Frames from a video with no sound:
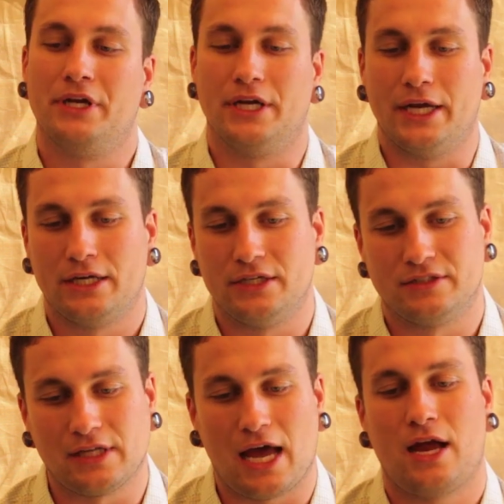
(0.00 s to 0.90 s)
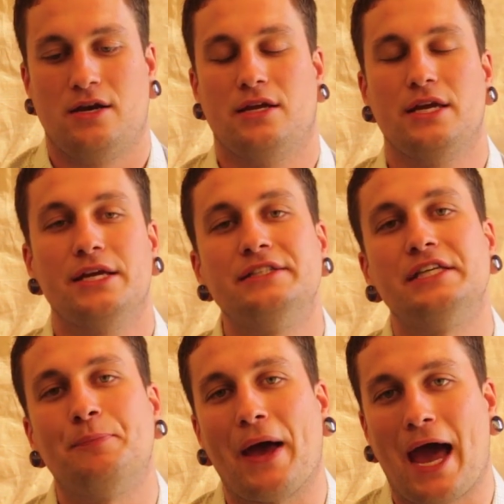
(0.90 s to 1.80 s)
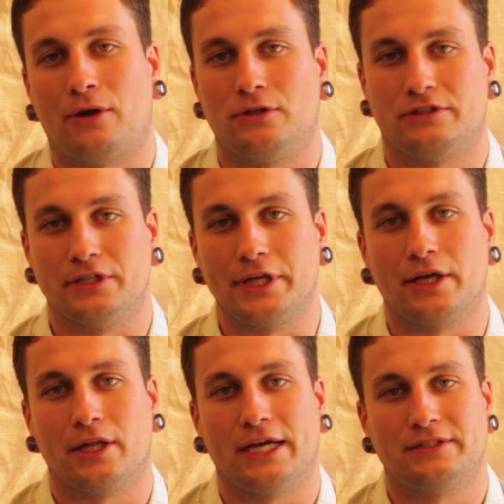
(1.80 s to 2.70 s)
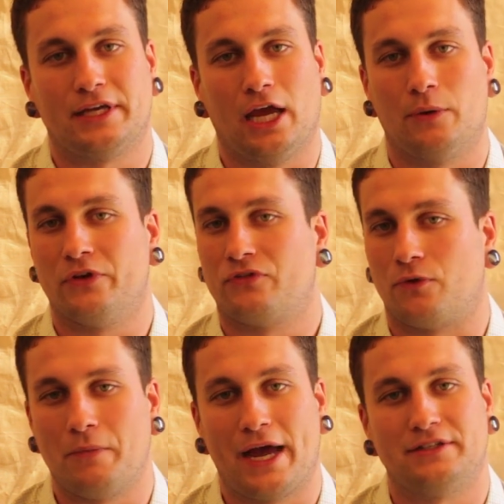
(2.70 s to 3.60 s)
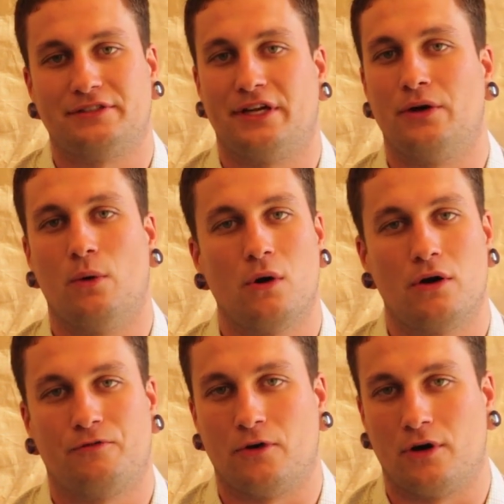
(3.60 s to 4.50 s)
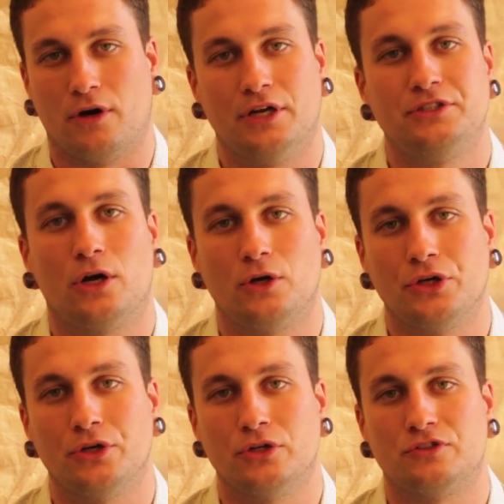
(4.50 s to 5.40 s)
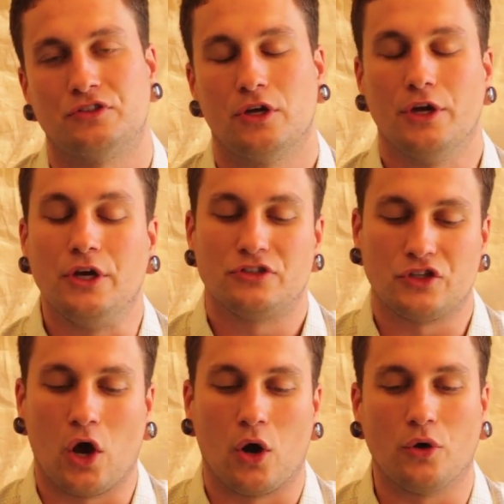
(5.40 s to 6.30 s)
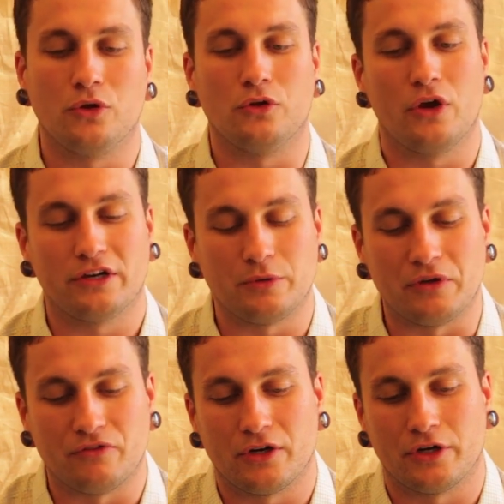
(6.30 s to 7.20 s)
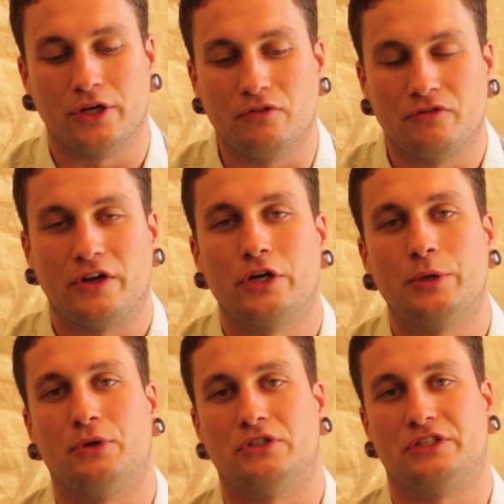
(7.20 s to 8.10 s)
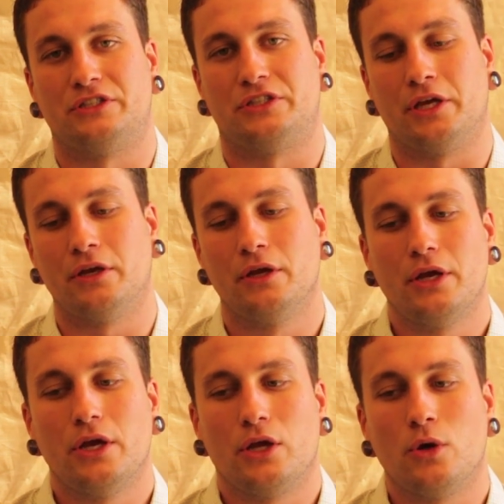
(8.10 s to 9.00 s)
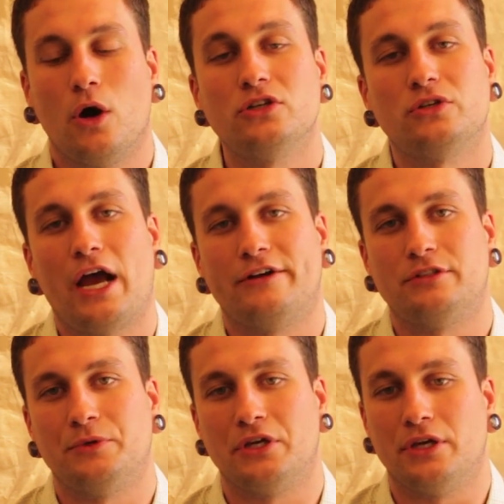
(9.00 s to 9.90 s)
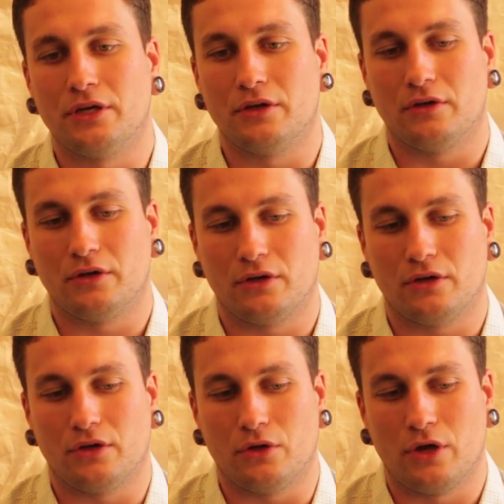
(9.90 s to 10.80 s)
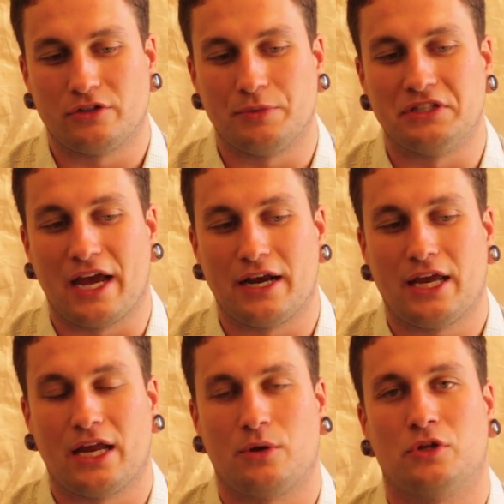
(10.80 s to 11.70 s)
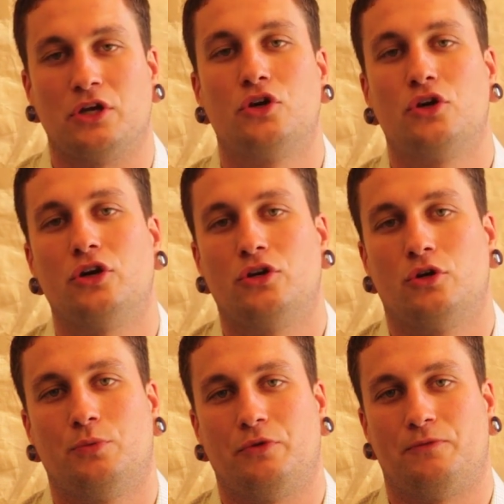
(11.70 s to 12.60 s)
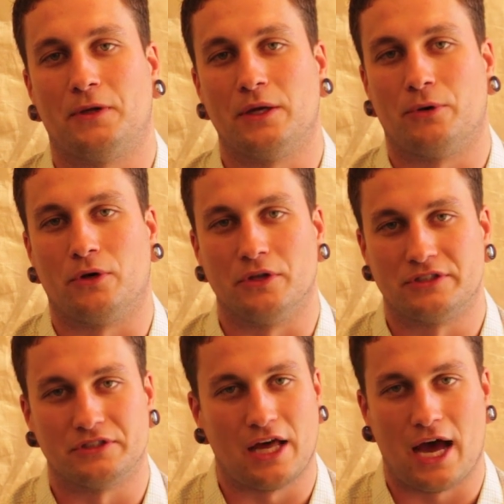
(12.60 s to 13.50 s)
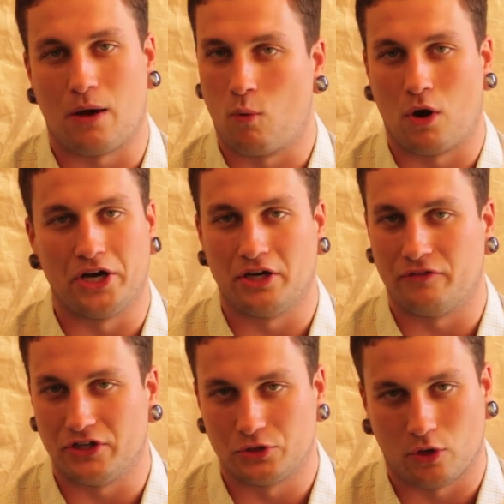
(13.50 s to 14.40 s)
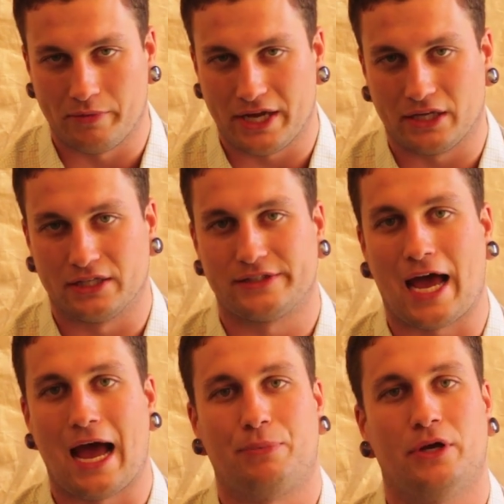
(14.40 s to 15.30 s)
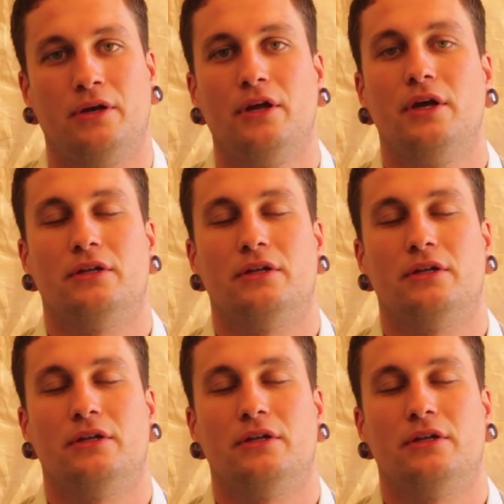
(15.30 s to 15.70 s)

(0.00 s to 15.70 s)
It is not an easy battle to legalize cannabis for medicine or for adult use. So you have to be very, very persistent. You also have to be, you have to be dedicated with a good group of people. This is not one individual making this happen.